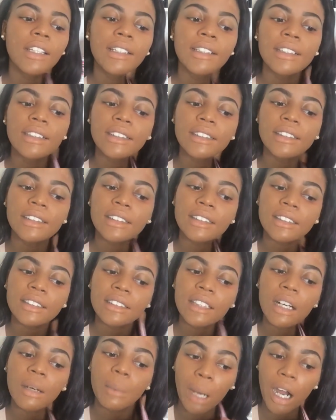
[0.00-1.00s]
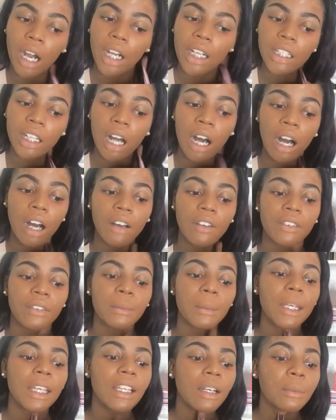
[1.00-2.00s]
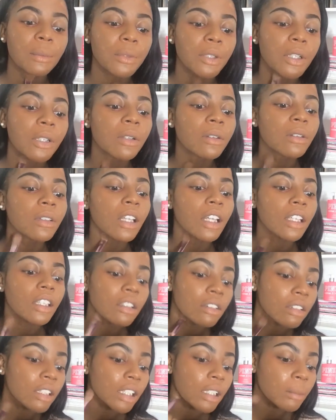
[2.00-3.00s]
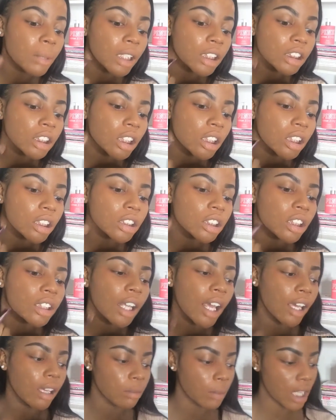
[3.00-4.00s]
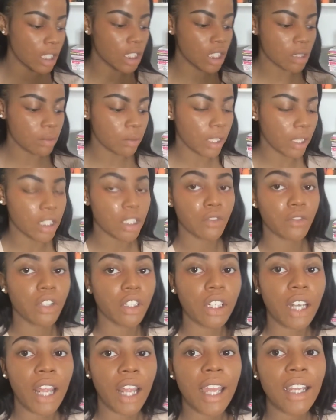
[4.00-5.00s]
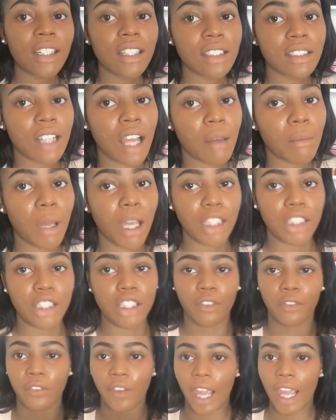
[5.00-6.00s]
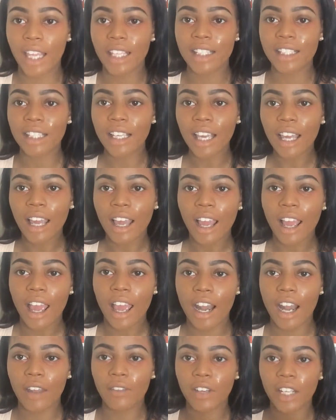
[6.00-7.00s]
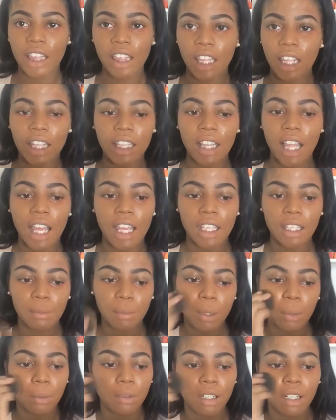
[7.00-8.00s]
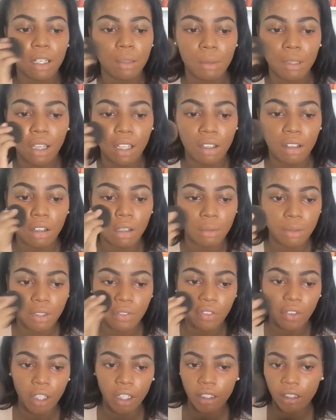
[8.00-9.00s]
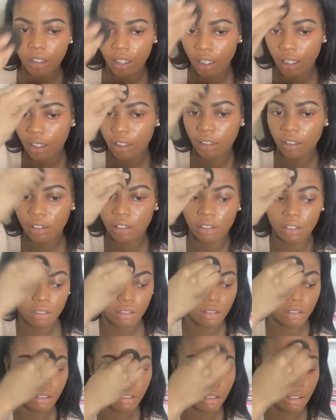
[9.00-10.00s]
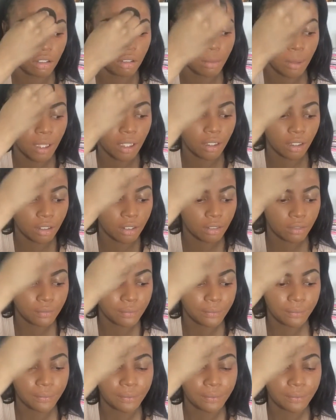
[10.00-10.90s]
is a part of makeup too. Like, you need to make sure that your neck matches, because if your neck does not match your face and everything, like, people are gonna be like, girl, what the fuck? Like, do better.